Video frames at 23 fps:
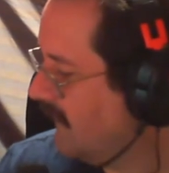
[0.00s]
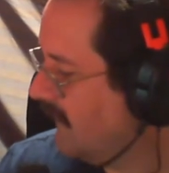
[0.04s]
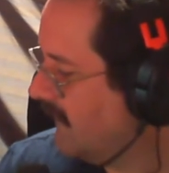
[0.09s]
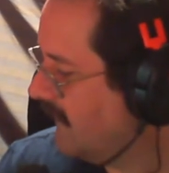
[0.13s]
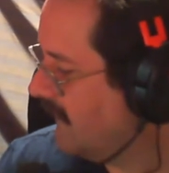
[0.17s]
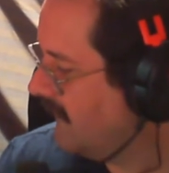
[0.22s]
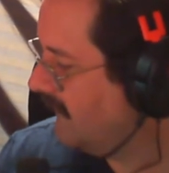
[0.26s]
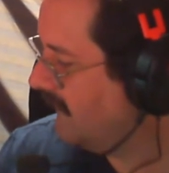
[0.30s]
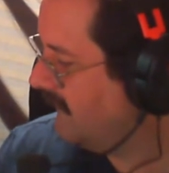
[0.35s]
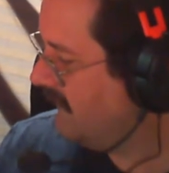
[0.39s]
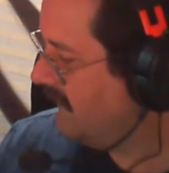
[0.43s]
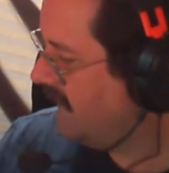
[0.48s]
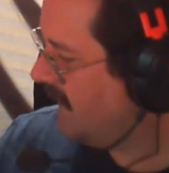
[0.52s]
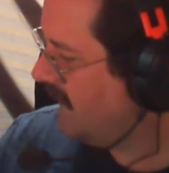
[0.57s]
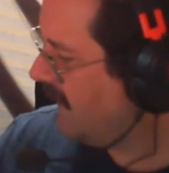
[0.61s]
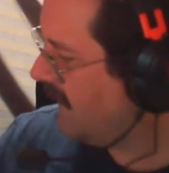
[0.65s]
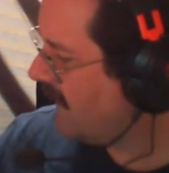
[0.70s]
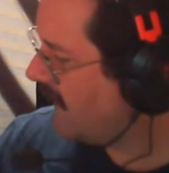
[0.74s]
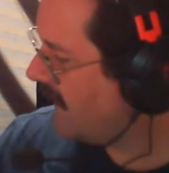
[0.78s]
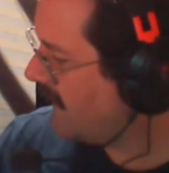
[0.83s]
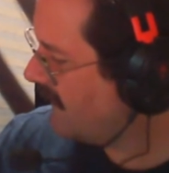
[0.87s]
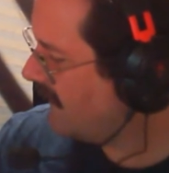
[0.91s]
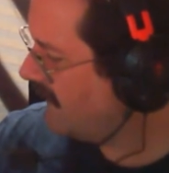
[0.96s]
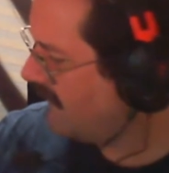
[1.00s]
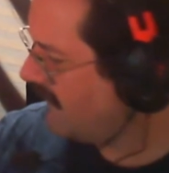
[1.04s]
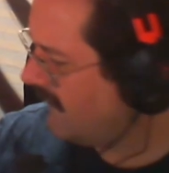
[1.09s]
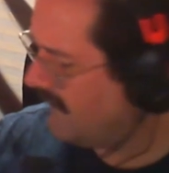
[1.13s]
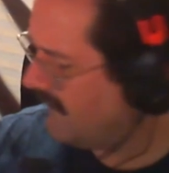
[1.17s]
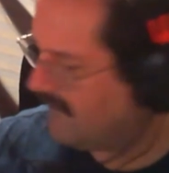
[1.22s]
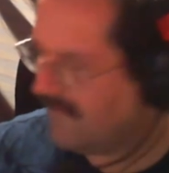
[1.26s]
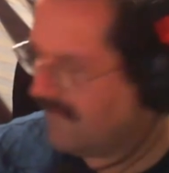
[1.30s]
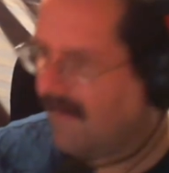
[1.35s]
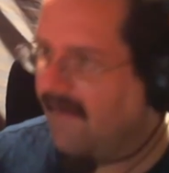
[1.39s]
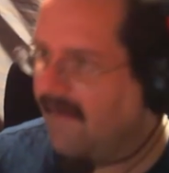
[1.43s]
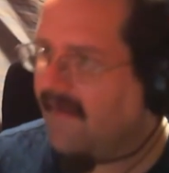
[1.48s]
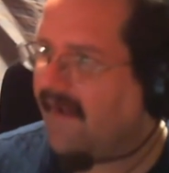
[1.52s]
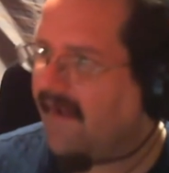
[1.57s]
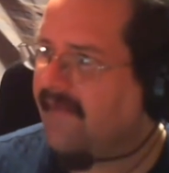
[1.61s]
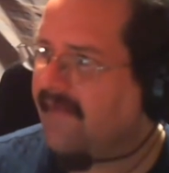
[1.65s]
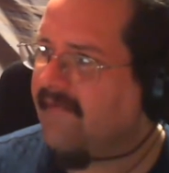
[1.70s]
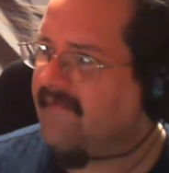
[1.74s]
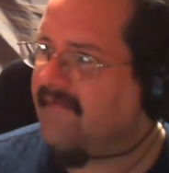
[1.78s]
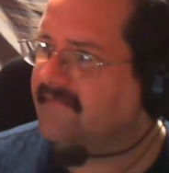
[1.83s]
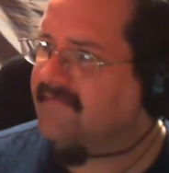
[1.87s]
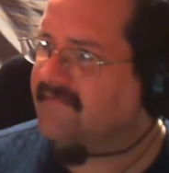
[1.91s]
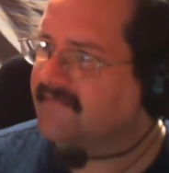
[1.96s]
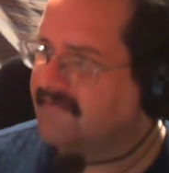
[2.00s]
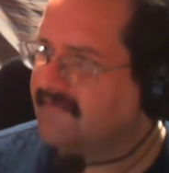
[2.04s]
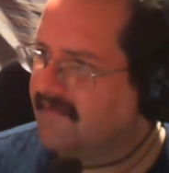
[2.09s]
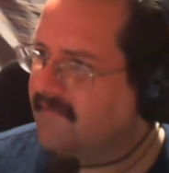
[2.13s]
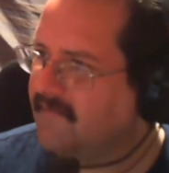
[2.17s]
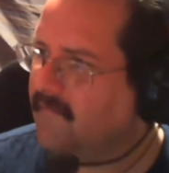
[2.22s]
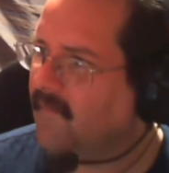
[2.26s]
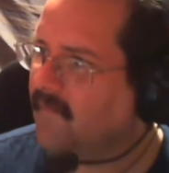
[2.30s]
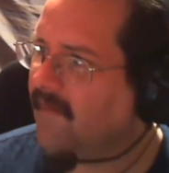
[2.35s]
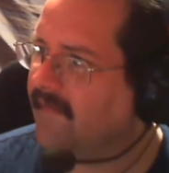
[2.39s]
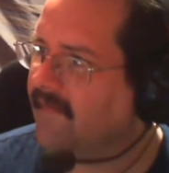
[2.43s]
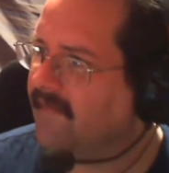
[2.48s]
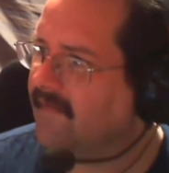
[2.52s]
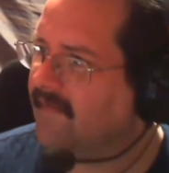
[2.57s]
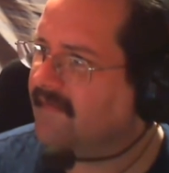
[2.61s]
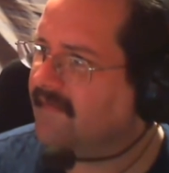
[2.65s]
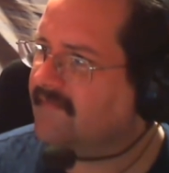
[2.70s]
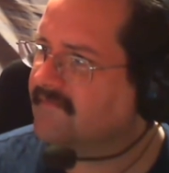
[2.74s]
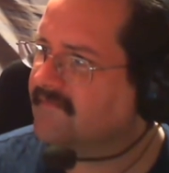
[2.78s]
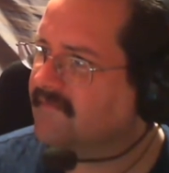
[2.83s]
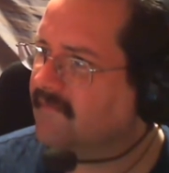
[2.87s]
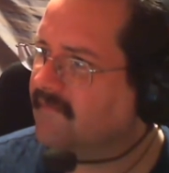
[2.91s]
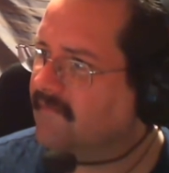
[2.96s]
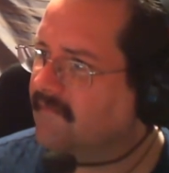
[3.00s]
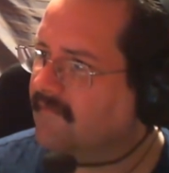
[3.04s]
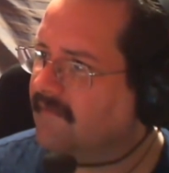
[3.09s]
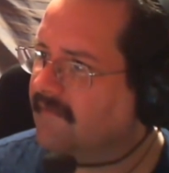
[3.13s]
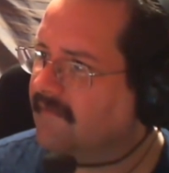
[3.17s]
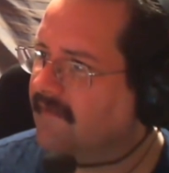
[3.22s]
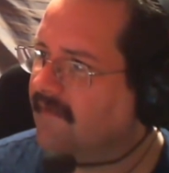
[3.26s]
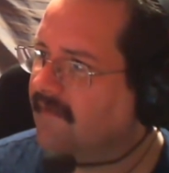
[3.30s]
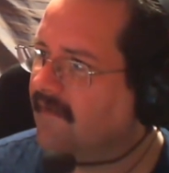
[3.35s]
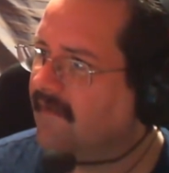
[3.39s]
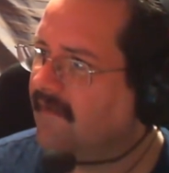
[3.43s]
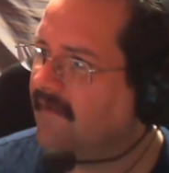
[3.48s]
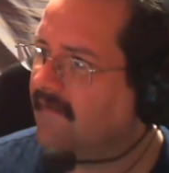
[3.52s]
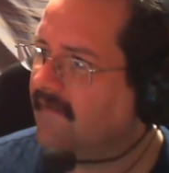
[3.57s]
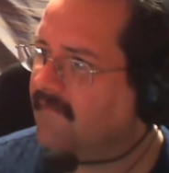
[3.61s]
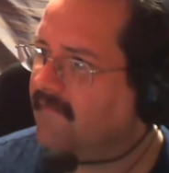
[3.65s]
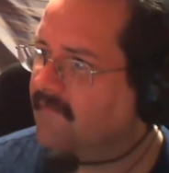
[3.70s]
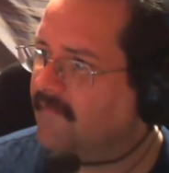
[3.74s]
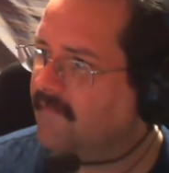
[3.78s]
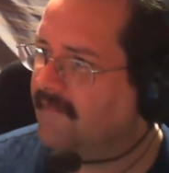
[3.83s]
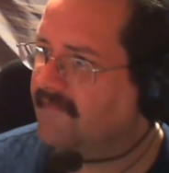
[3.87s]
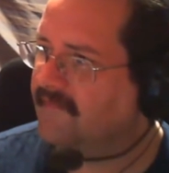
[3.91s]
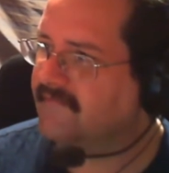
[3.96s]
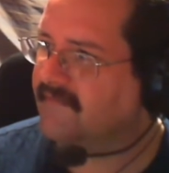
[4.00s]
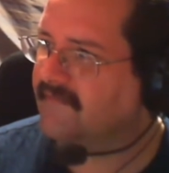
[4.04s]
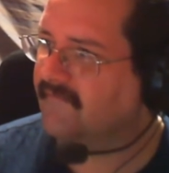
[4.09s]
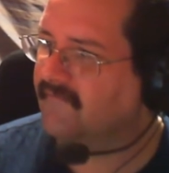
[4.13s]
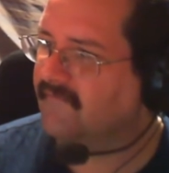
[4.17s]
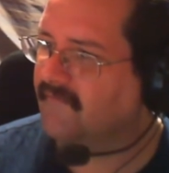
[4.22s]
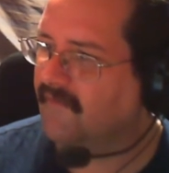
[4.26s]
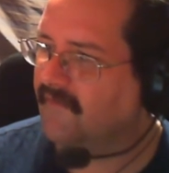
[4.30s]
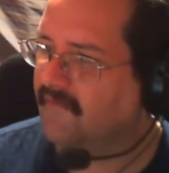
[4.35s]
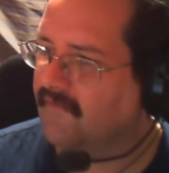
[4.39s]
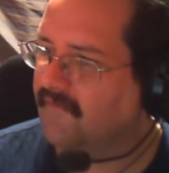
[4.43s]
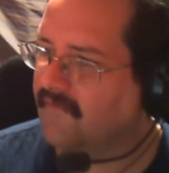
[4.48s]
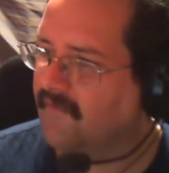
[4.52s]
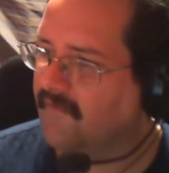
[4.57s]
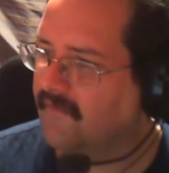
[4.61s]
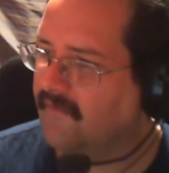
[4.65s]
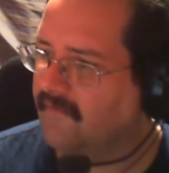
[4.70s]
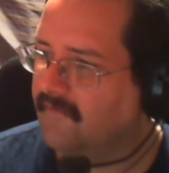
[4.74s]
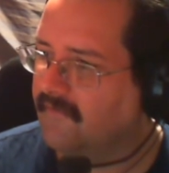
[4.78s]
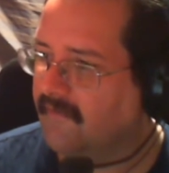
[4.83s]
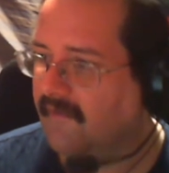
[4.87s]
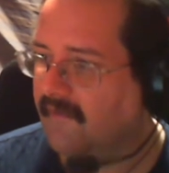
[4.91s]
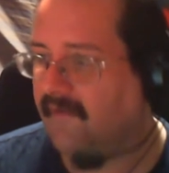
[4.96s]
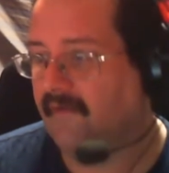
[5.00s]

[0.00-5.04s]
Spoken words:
Yeah, I can see why that is currently a $27 card